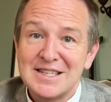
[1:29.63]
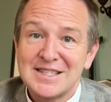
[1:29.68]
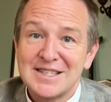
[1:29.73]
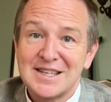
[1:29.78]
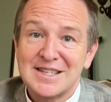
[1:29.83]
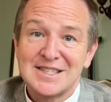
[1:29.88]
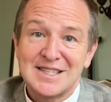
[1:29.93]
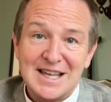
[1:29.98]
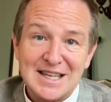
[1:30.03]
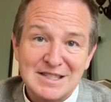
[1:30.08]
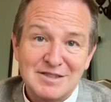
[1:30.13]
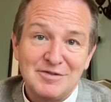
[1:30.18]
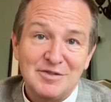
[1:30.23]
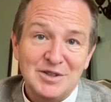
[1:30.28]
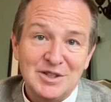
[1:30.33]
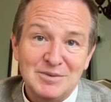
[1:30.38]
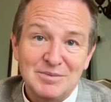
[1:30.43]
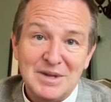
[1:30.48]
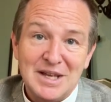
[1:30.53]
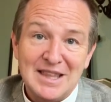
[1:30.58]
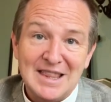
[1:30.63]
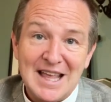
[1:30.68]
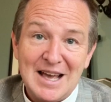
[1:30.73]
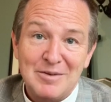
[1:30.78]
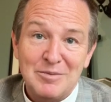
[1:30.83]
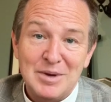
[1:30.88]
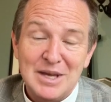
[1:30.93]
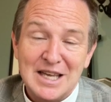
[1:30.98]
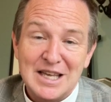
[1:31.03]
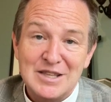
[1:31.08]
successful and that
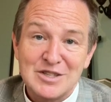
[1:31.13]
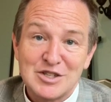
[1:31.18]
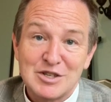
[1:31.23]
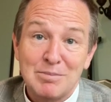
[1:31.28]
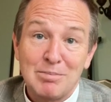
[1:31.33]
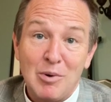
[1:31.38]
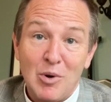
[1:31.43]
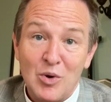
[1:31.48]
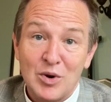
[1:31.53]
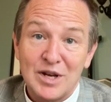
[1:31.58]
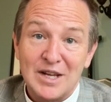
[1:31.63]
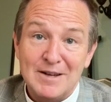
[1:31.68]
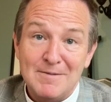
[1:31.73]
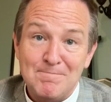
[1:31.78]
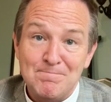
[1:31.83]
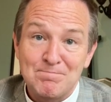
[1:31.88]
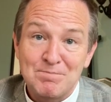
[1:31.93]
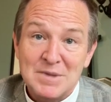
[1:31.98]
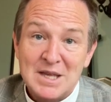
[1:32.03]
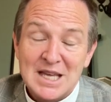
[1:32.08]
we can support him.